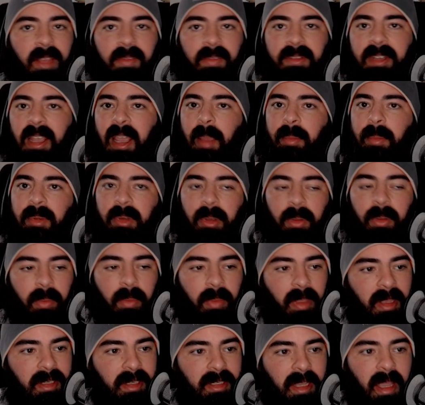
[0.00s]
time to go through
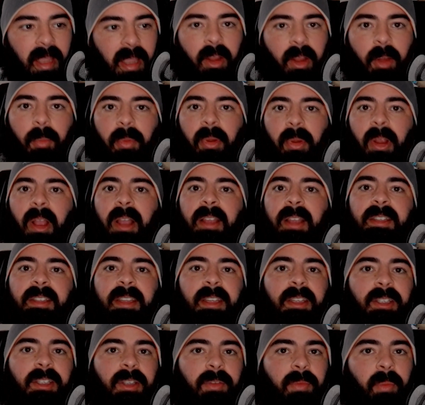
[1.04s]
the entire
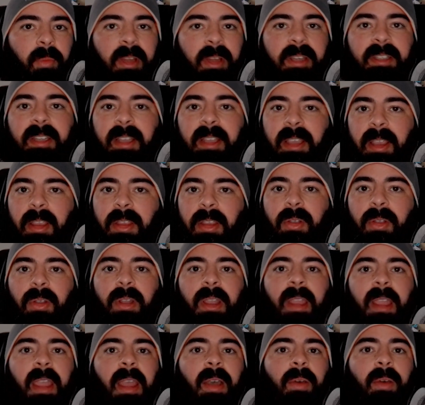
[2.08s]
process of resyncing your
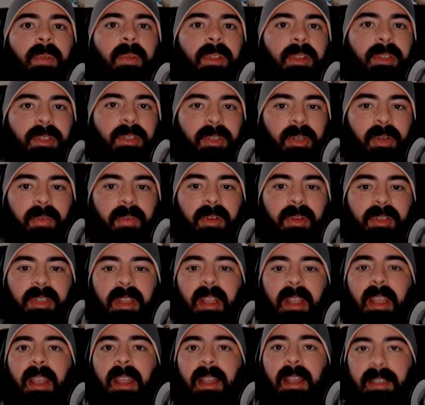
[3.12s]
account with the servers,
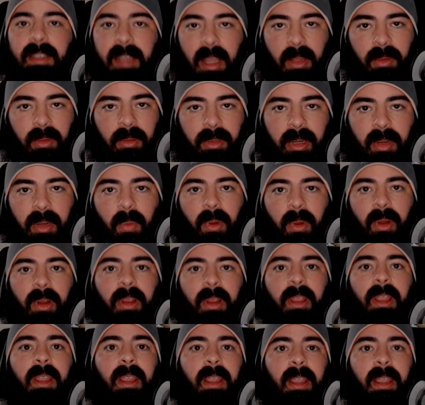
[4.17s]
downloading work,
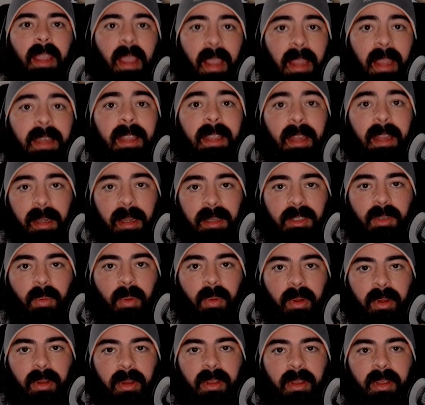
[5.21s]
and getting to
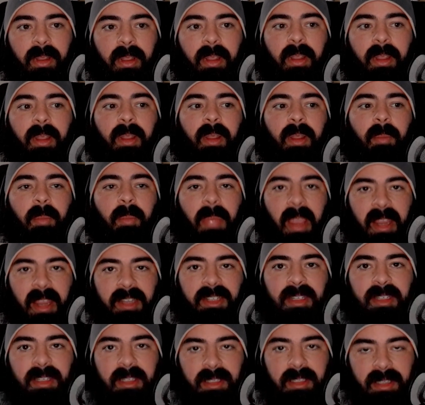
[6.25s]
work.
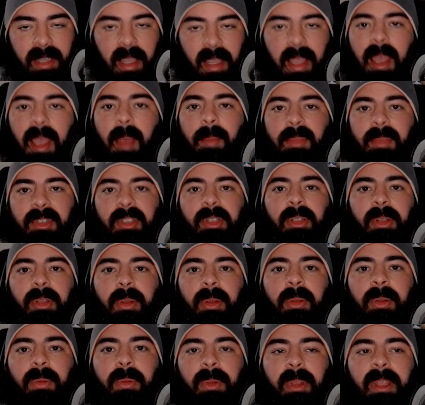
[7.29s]
Patience is
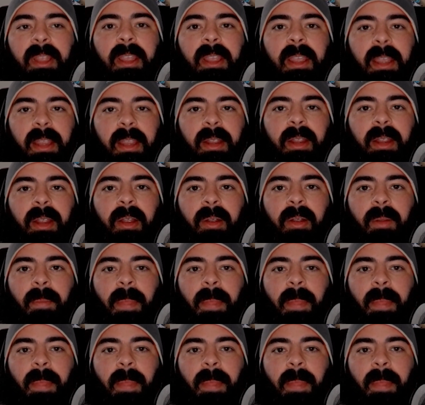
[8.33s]
absolutely key here.